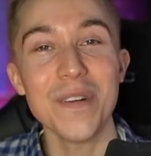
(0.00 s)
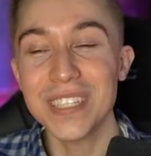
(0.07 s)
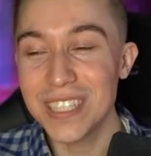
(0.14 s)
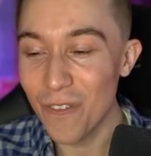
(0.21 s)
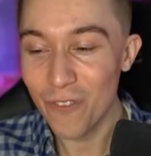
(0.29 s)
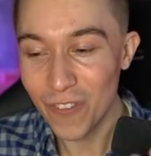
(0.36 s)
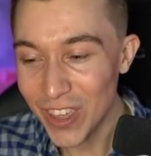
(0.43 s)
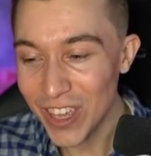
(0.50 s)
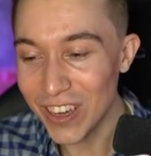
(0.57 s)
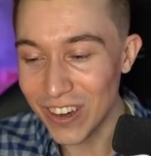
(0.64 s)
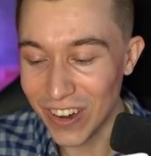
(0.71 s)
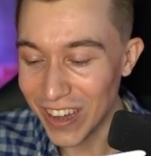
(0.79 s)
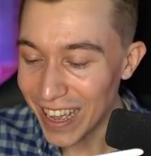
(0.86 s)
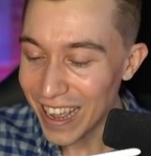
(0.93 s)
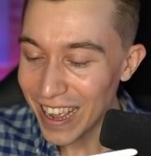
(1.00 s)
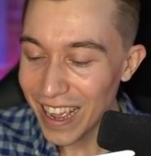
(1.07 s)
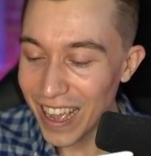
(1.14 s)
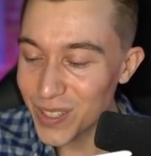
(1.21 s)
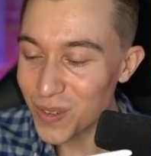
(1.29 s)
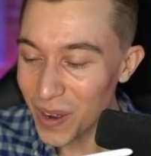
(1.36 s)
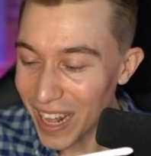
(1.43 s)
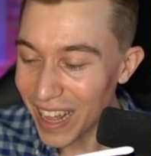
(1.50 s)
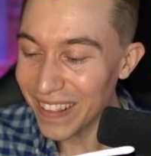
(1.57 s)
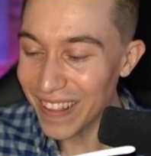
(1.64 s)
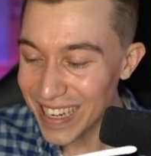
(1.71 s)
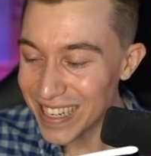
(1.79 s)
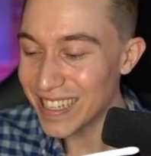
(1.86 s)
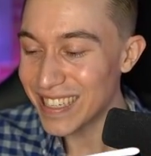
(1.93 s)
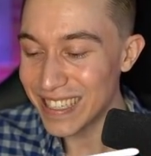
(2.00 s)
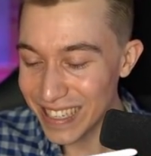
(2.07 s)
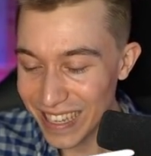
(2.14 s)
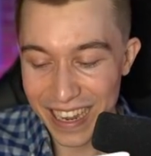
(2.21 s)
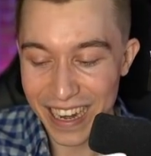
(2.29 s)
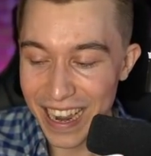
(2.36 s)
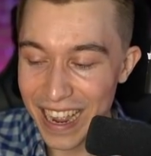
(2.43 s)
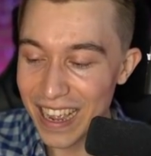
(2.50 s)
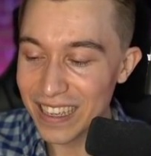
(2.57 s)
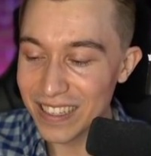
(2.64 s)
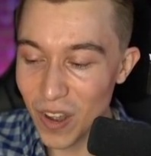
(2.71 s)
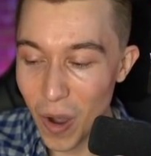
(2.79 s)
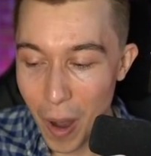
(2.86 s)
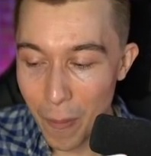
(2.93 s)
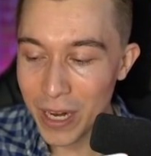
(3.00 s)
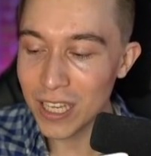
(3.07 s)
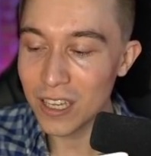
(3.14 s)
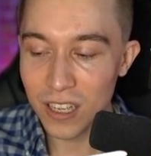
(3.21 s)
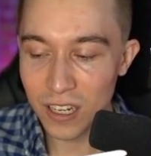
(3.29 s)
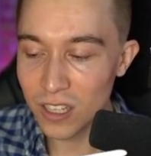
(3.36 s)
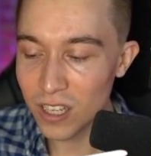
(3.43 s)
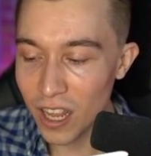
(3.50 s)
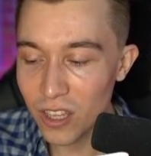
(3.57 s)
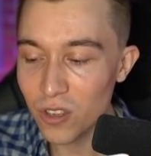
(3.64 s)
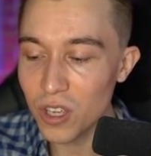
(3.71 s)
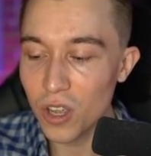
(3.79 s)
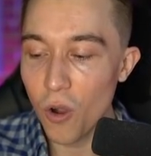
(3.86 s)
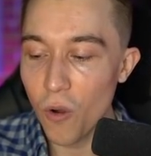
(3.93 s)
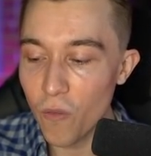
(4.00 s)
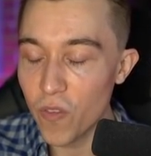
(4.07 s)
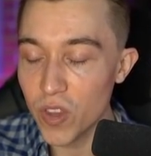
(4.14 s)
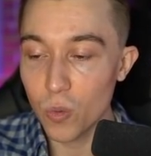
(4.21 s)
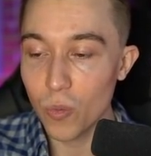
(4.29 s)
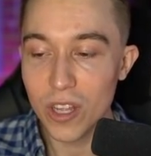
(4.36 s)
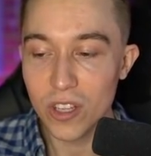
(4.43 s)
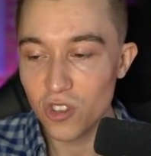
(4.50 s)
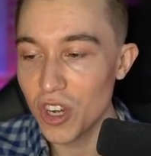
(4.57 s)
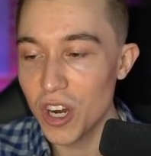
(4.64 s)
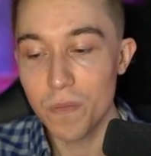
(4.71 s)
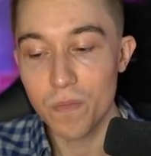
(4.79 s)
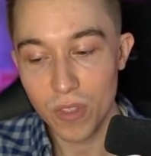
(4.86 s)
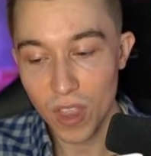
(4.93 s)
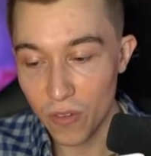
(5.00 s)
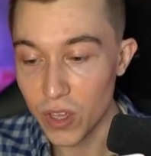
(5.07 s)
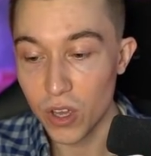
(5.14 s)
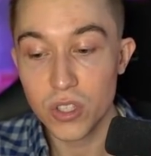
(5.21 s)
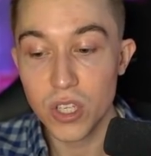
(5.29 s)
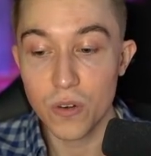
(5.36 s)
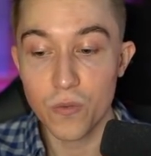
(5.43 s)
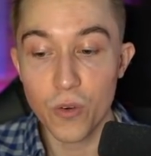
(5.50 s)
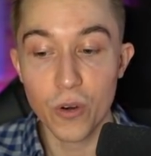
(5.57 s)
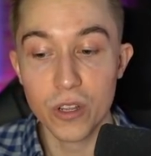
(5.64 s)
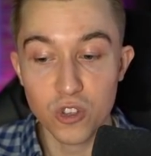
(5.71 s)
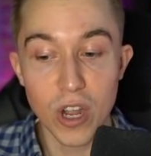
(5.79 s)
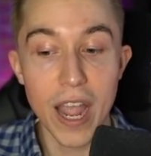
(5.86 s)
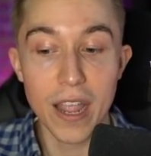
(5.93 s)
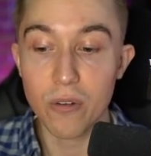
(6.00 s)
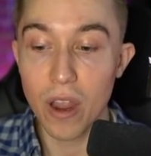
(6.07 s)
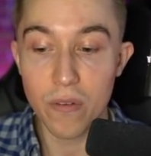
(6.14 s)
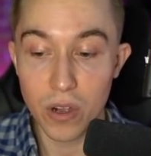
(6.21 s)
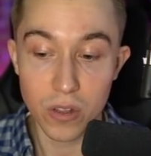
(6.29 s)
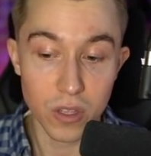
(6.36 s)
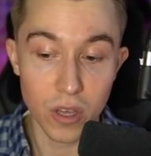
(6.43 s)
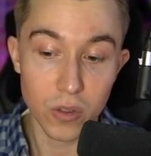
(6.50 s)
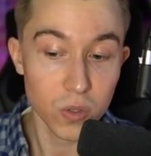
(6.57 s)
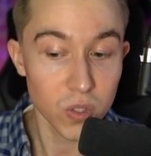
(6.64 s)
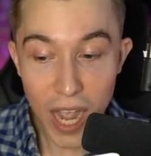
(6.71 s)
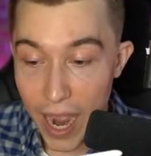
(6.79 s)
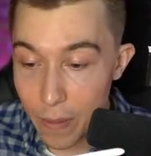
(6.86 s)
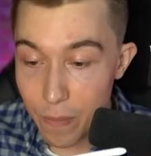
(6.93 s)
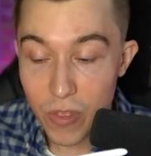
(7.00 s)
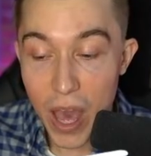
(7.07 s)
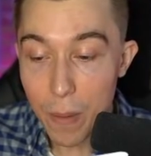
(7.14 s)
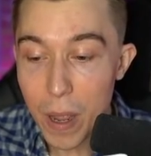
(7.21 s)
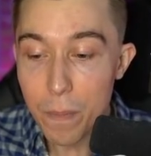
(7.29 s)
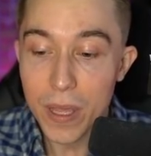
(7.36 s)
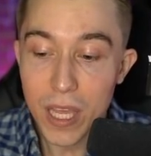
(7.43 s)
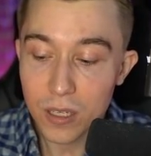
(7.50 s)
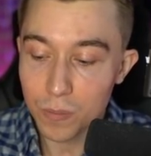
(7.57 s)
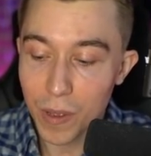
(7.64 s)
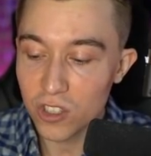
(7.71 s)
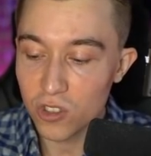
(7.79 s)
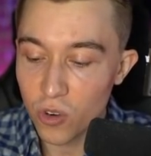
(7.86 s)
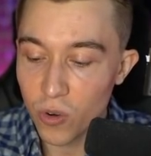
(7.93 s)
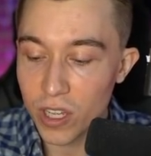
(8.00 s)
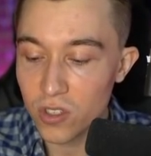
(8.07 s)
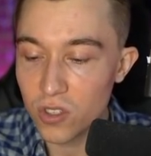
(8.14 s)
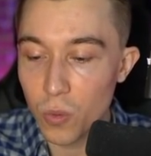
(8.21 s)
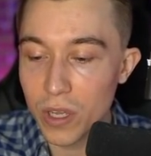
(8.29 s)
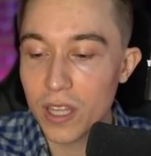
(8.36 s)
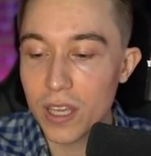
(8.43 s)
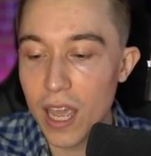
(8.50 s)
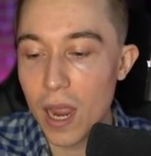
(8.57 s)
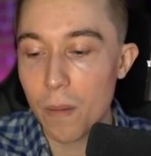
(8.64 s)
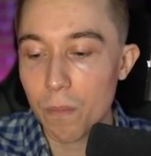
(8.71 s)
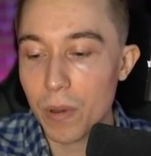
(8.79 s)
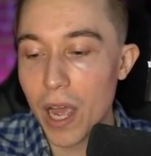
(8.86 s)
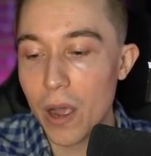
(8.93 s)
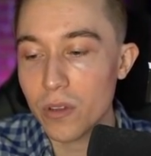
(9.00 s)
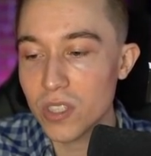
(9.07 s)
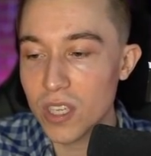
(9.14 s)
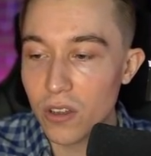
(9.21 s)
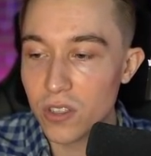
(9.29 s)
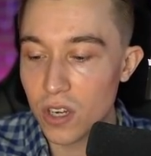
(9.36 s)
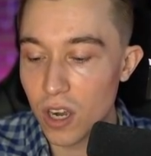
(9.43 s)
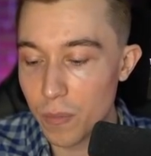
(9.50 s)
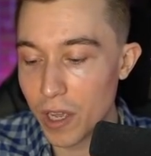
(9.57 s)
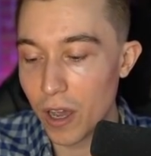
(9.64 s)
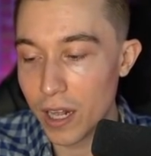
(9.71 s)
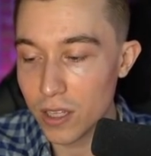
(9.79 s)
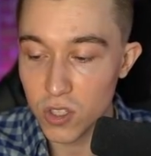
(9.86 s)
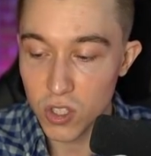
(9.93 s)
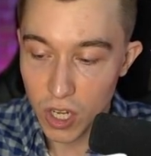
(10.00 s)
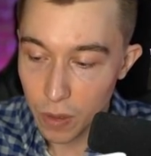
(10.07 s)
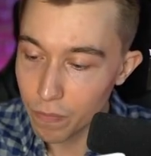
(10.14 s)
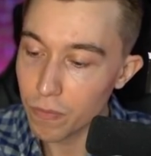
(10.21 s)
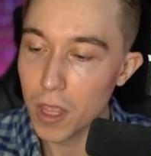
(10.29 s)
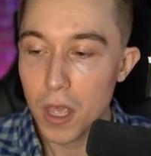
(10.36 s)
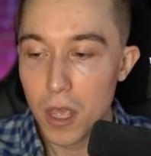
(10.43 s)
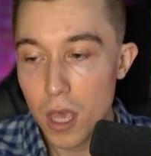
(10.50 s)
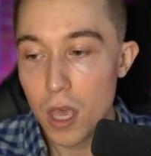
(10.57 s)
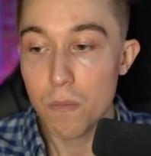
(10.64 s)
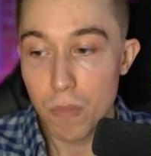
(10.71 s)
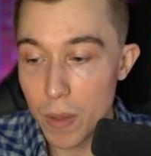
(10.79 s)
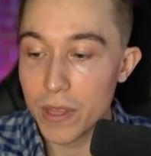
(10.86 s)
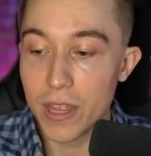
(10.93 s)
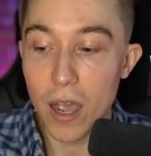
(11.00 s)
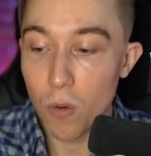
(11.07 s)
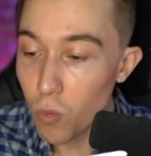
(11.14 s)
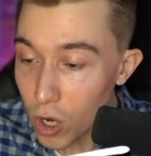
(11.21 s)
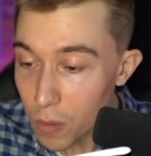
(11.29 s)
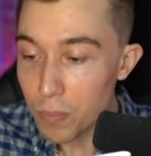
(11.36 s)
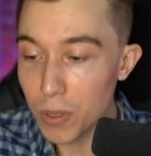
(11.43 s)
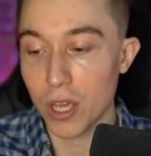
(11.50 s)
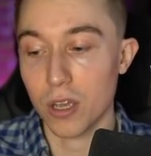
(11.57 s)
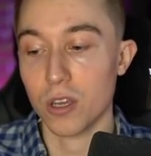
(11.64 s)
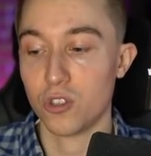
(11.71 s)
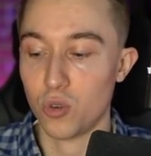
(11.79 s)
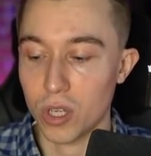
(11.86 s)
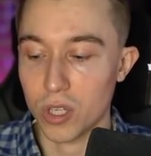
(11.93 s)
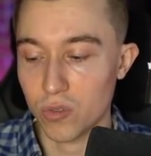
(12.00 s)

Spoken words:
It's a feel. It's what I like to see. So I'm going to continue to go in for the Witch here. If he goes in for a Giant Graveyard on the other side, that might be his best choice to win the game, but I would Skeleton Army on it. Maybe that wouldn't be a good choice.